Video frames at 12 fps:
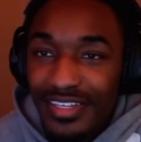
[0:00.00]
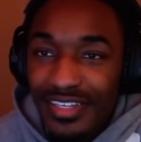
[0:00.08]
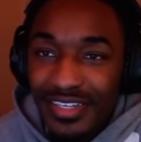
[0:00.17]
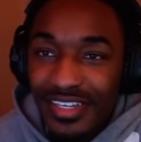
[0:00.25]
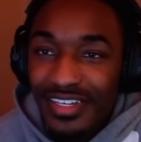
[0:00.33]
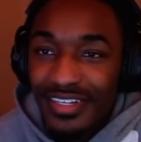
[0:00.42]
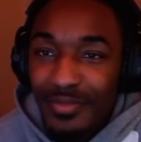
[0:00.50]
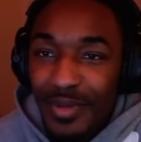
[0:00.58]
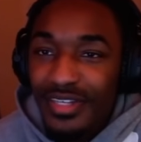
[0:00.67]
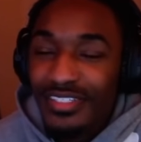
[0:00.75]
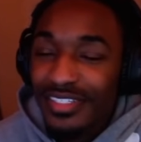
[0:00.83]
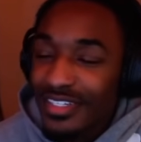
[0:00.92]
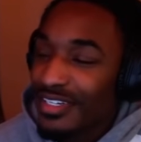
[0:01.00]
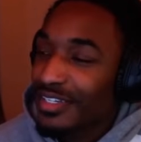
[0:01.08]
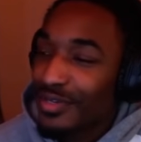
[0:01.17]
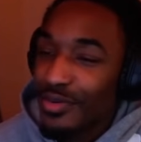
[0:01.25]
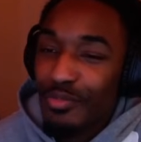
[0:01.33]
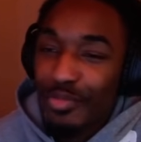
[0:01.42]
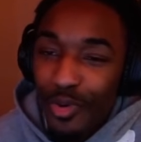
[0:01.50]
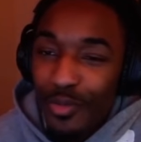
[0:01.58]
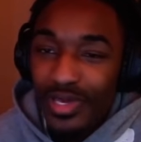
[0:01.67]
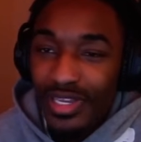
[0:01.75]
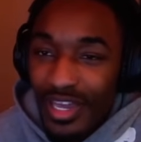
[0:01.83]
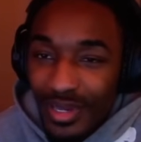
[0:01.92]
nigga, imagine nigga little bro
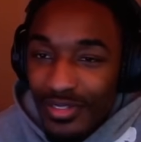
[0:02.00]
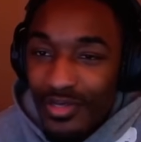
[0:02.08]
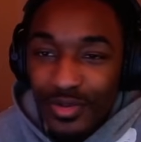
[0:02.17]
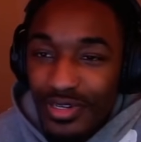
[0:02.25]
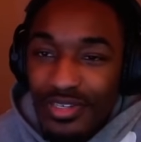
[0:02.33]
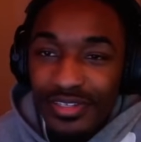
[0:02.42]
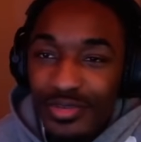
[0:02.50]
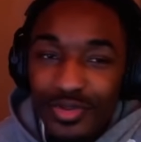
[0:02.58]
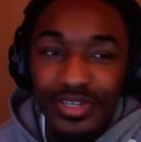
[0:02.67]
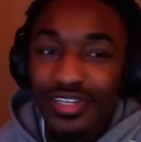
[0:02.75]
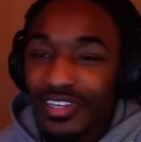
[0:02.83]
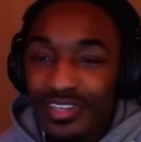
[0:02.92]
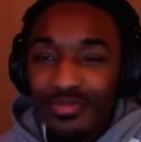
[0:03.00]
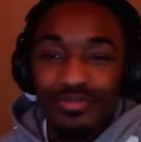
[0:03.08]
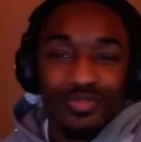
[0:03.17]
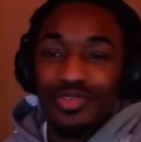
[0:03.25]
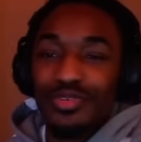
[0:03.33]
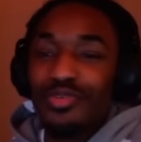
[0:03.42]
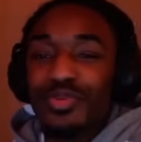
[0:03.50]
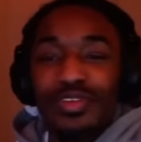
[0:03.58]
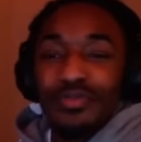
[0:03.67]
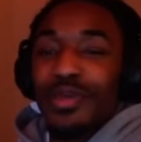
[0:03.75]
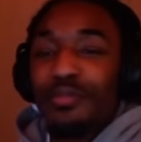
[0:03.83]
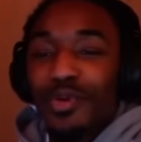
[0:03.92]
me, like, you don't
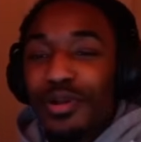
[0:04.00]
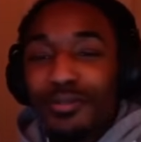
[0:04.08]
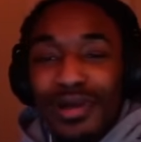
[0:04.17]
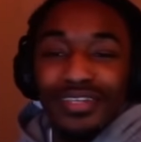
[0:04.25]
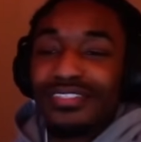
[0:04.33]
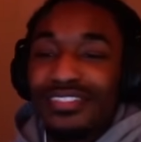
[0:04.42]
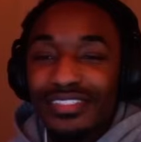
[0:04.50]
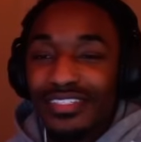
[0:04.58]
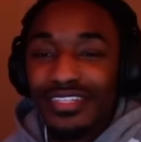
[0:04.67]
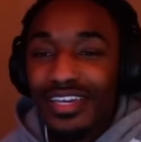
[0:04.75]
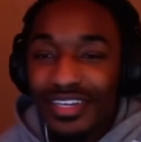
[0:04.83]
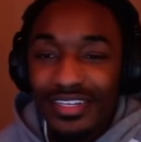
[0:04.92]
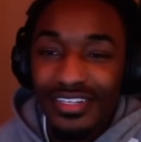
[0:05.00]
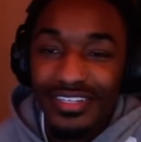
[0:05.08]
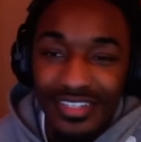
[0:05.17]
even make more than my assistant, gang.